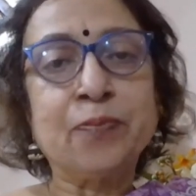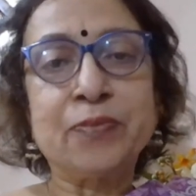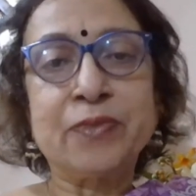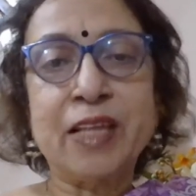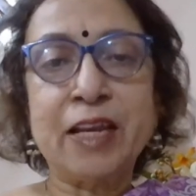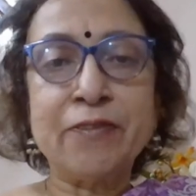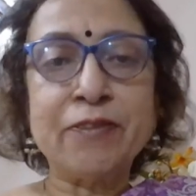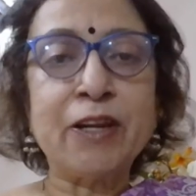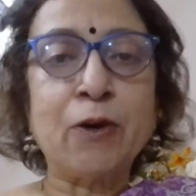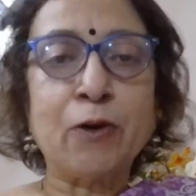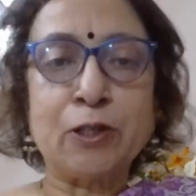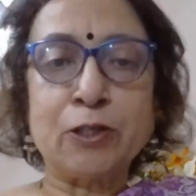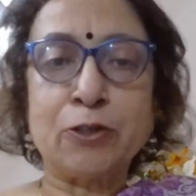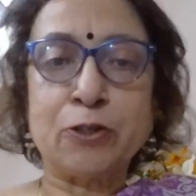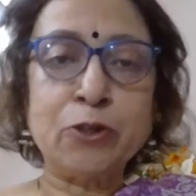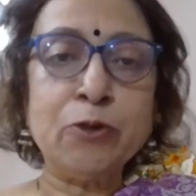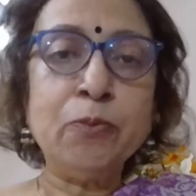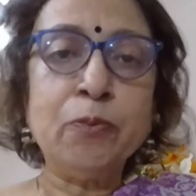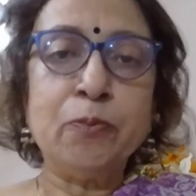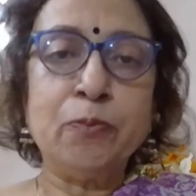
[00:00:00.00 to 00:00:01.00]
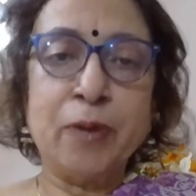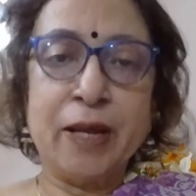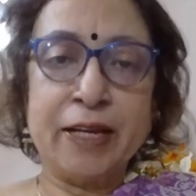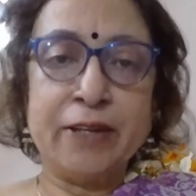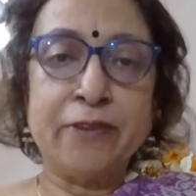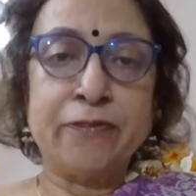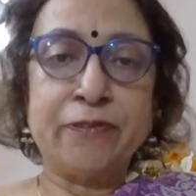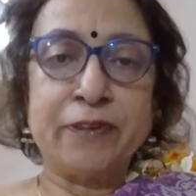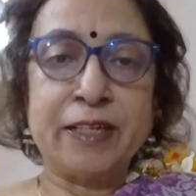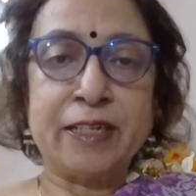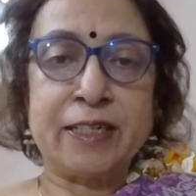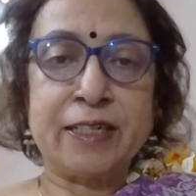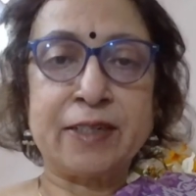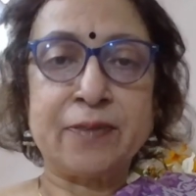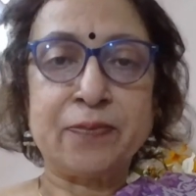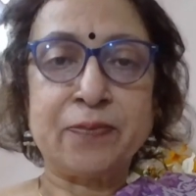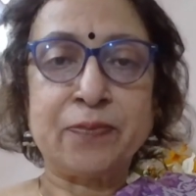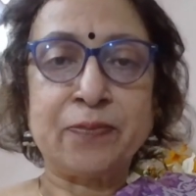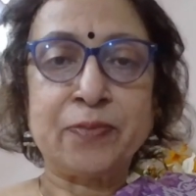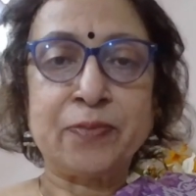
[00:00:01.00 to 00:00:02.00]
they will also benefit.